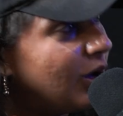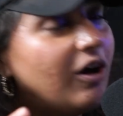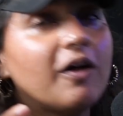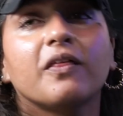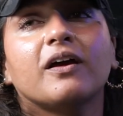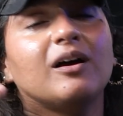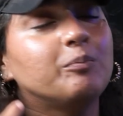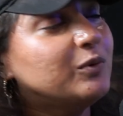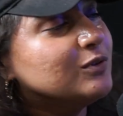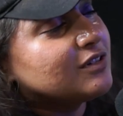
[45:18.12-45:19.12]
All the
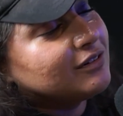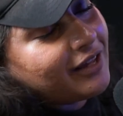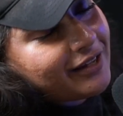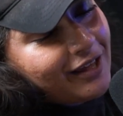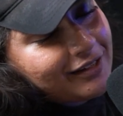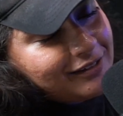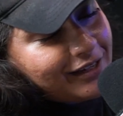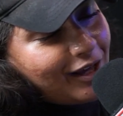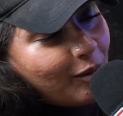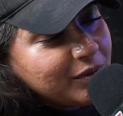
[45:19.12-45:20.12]
couples are kind
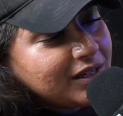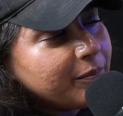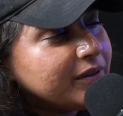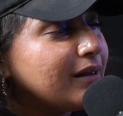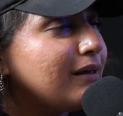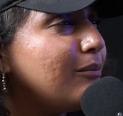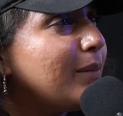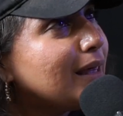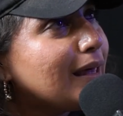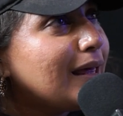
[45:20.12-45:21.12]
of coupled up and they're like, oh
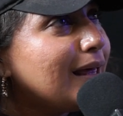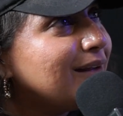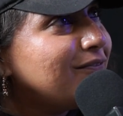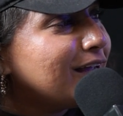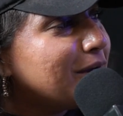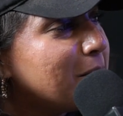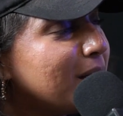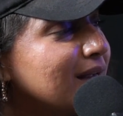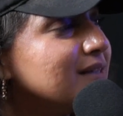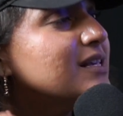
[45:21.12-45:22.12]
my God,
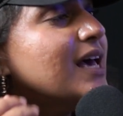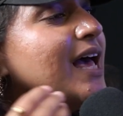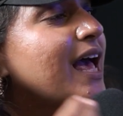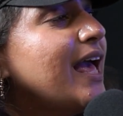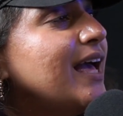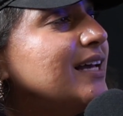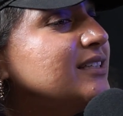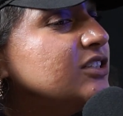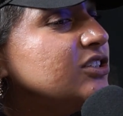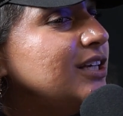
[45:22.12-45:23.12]
fireworks.
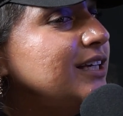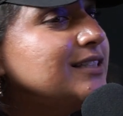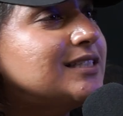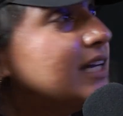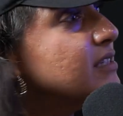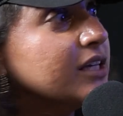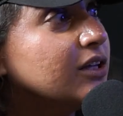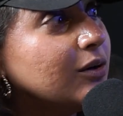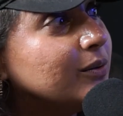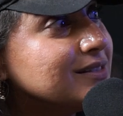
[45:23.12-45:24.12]
And he doesn't
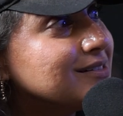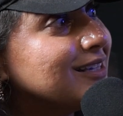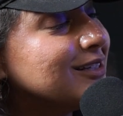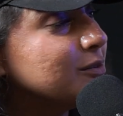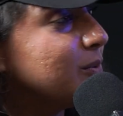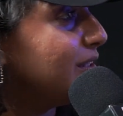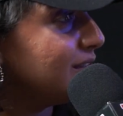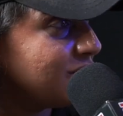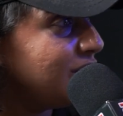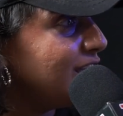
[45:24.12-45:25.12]
go and stand with
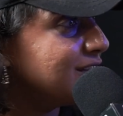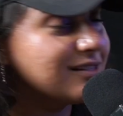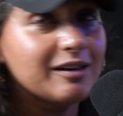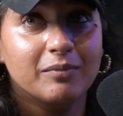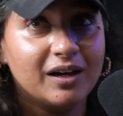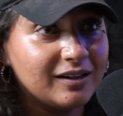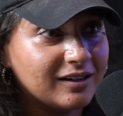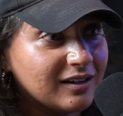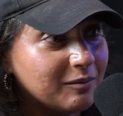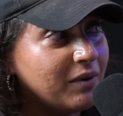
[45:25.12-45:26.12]
his fiance,
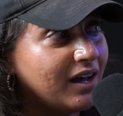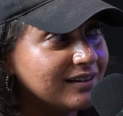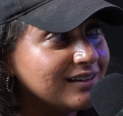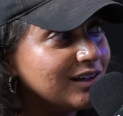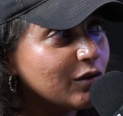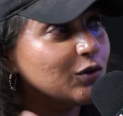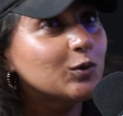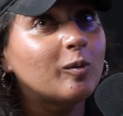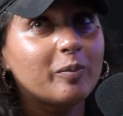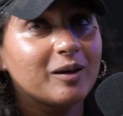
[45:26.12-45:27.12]
Monica. Monica, if you
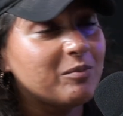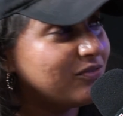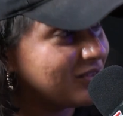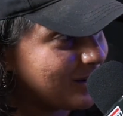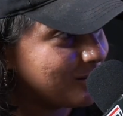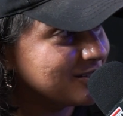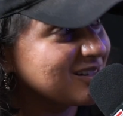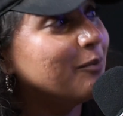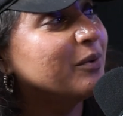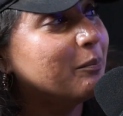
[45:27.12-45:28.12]
don't buy me flowers,
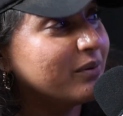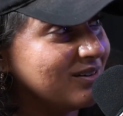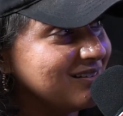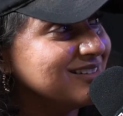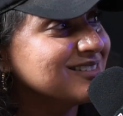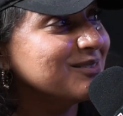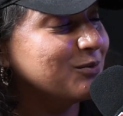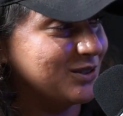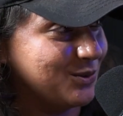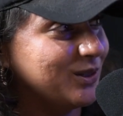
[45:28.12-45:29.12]
I'm going to burn this
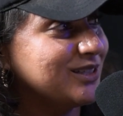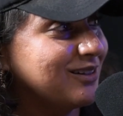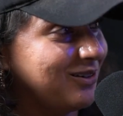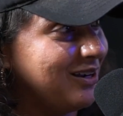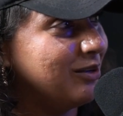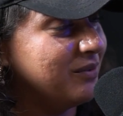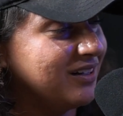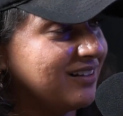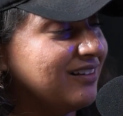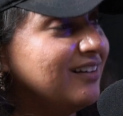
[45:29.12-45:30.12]
resort to the ground, Monica.